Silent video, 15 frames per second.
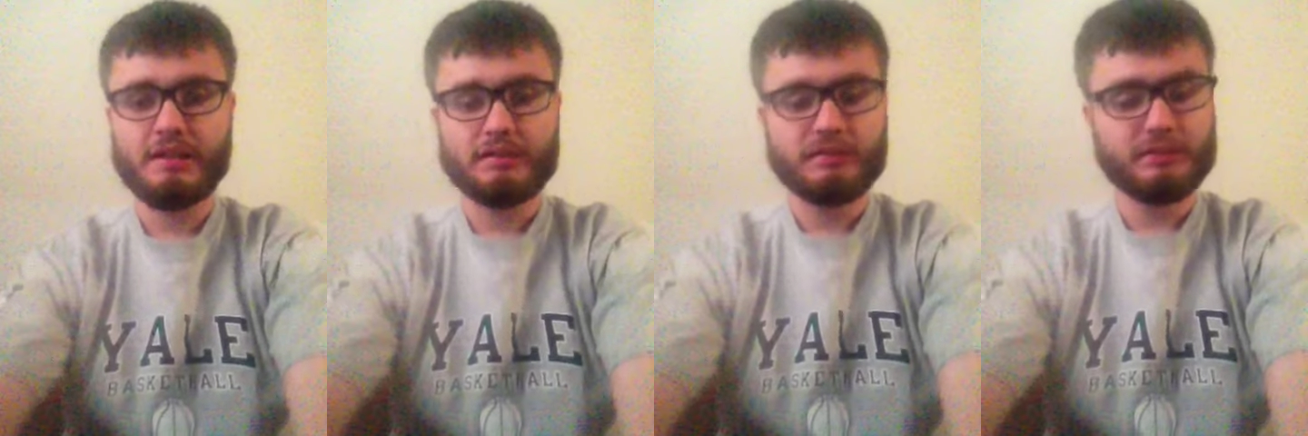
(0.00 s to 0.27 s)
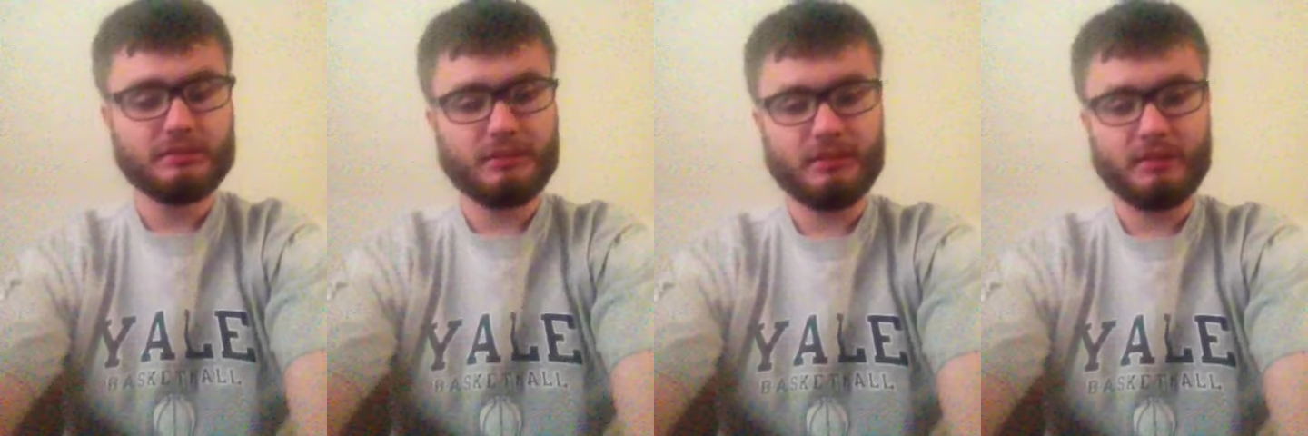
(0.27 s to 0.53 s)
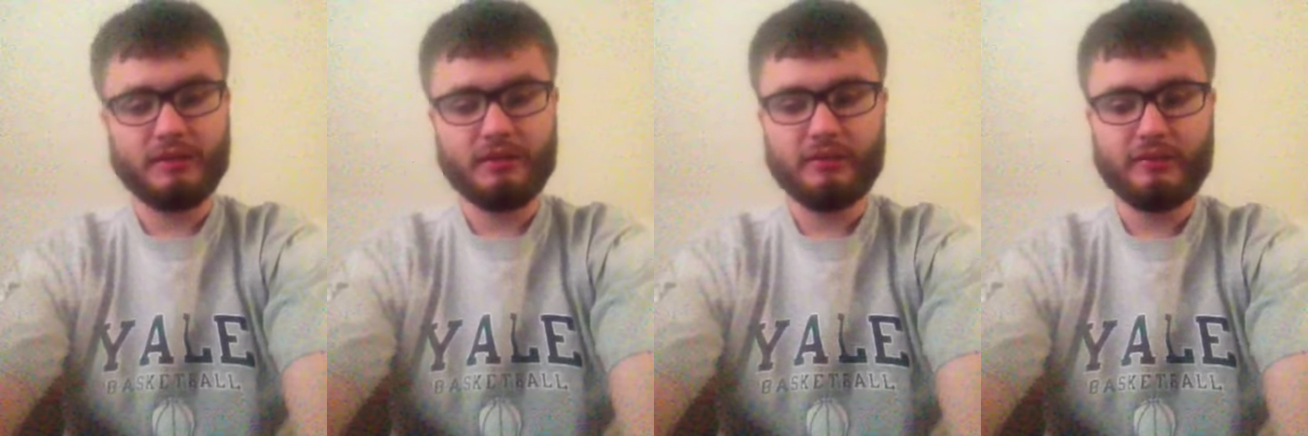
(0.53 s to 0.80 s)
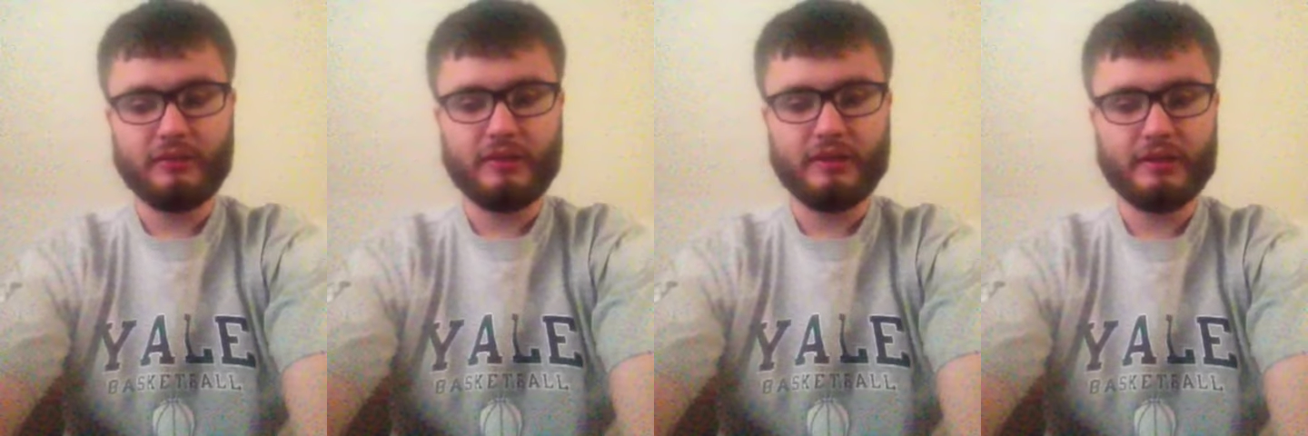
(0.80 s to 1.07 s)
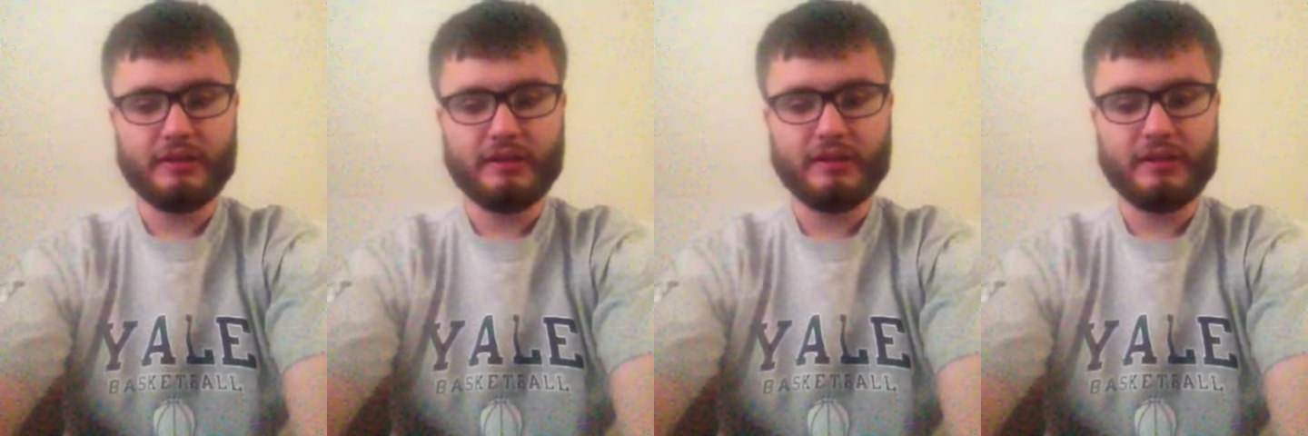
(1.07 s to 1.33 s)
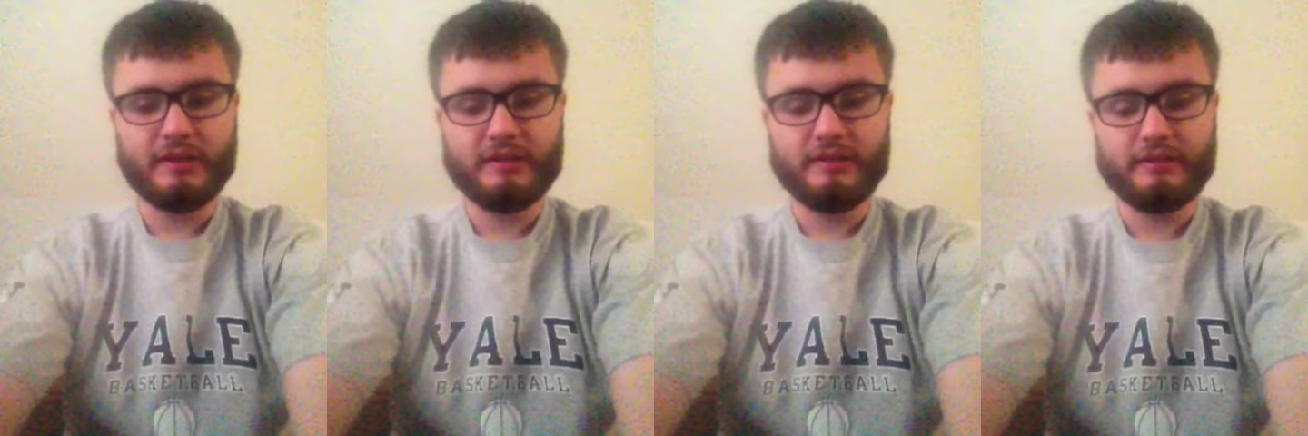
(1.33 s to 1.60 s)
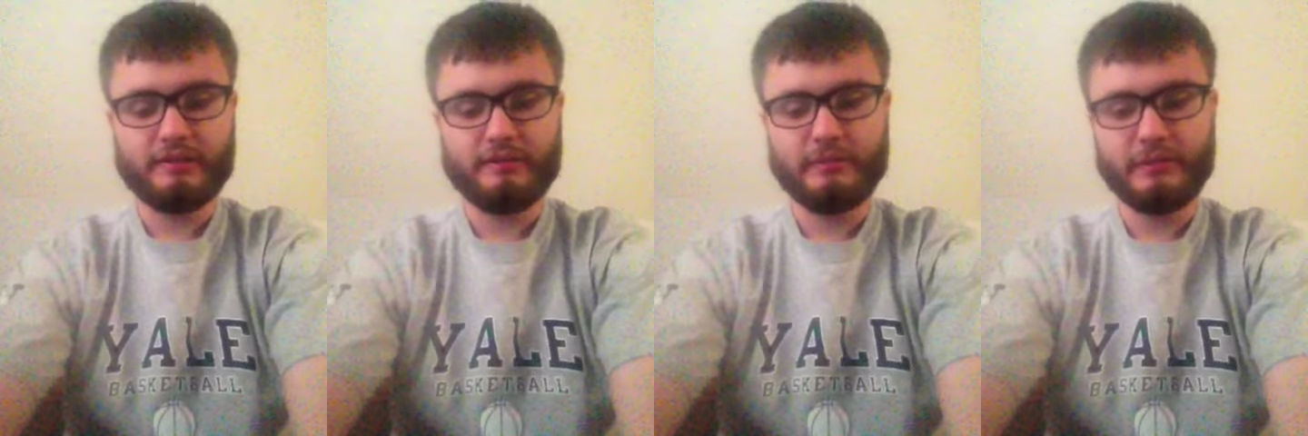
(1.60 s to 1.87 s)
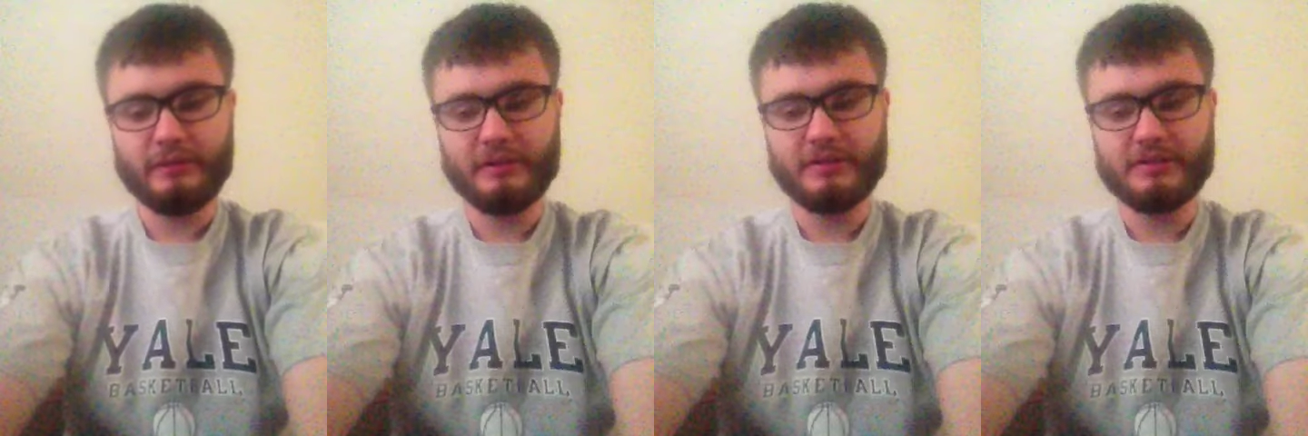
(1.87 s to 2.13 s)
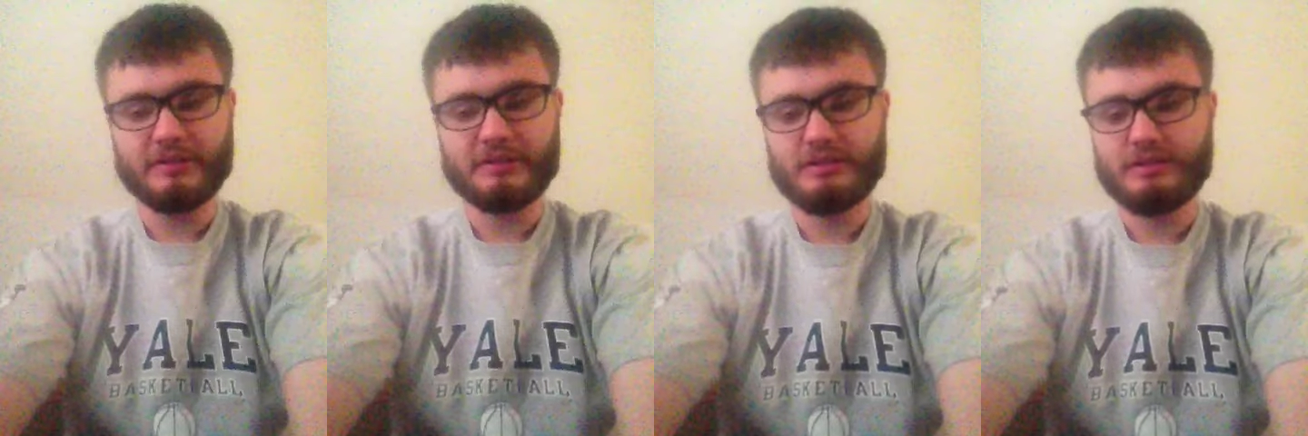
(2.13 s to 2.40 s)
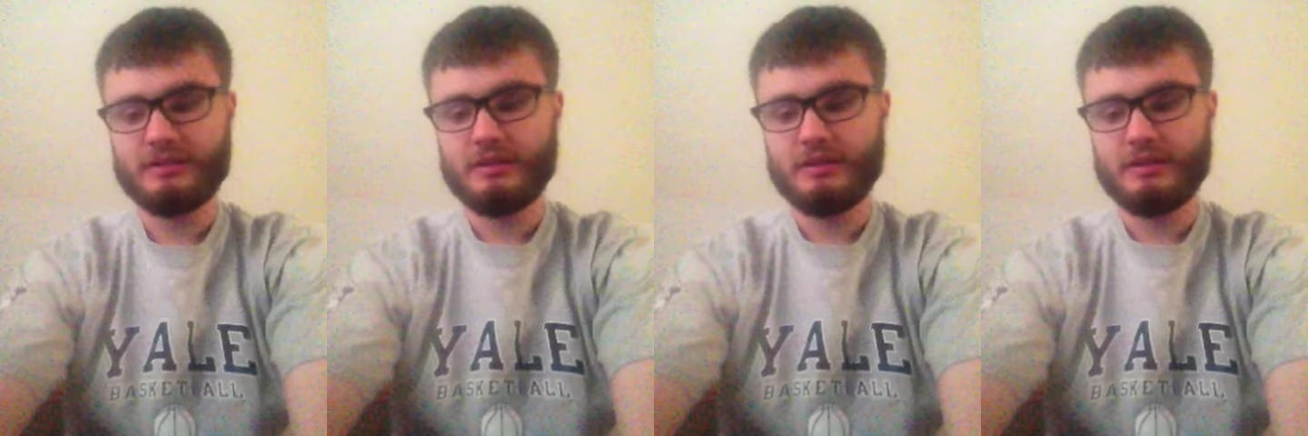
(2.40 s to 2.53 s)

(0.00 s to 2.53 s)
It's going to be another long day, at least.